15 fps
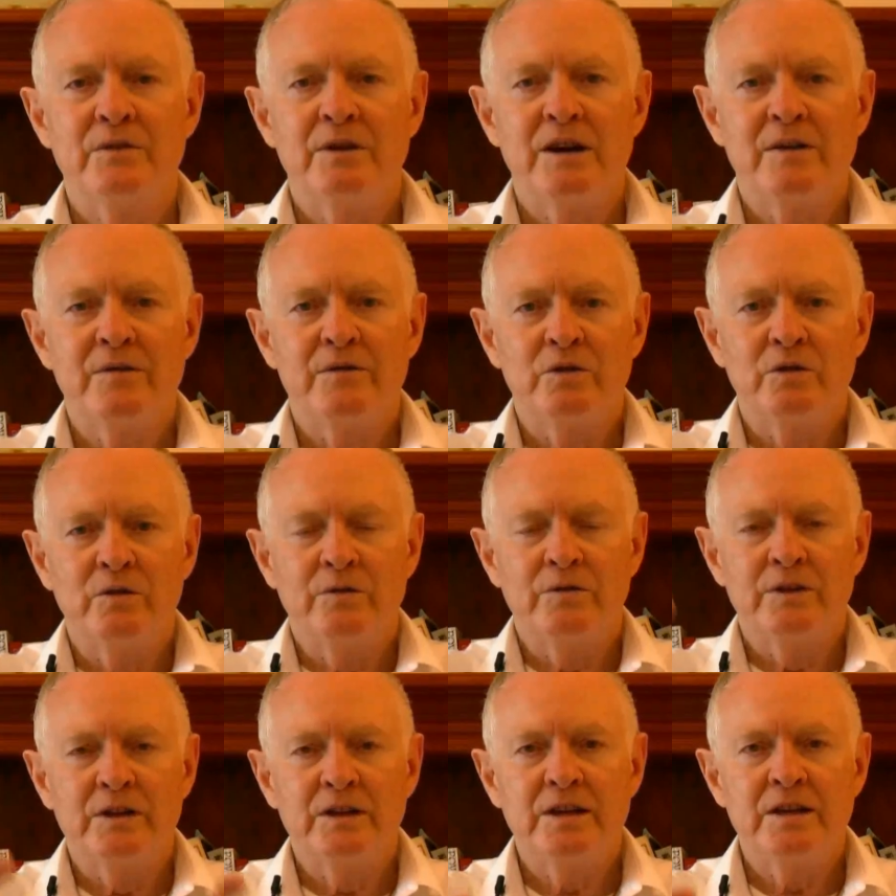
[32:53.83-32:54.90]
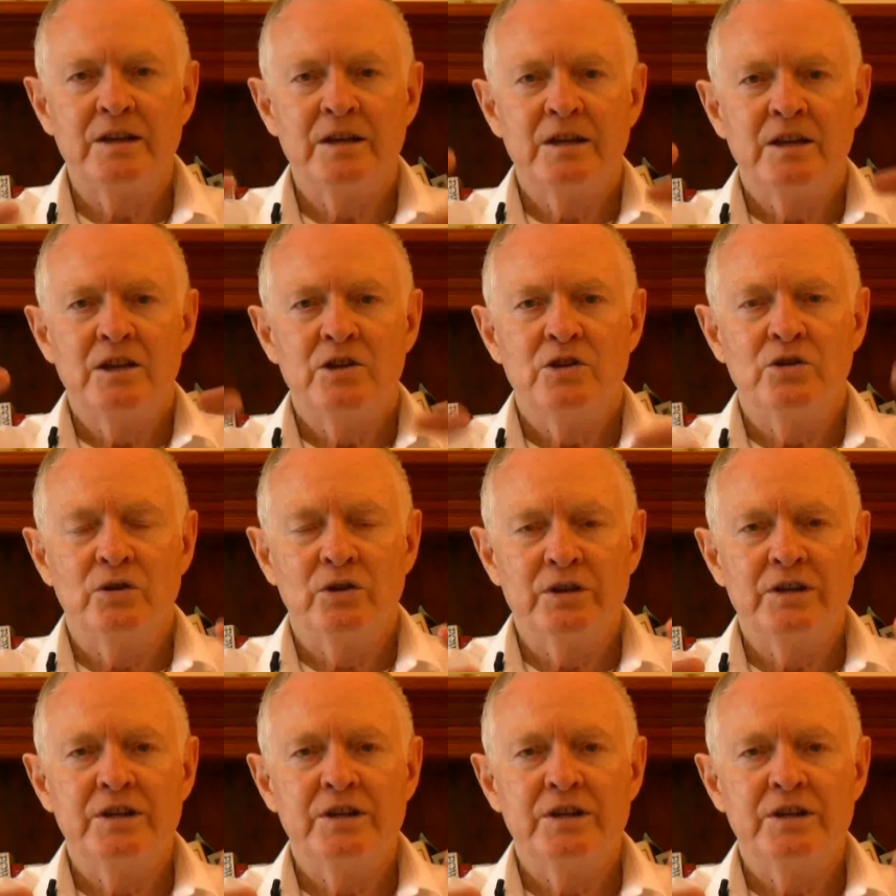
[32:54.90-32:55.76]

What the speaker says: You are fulfilling your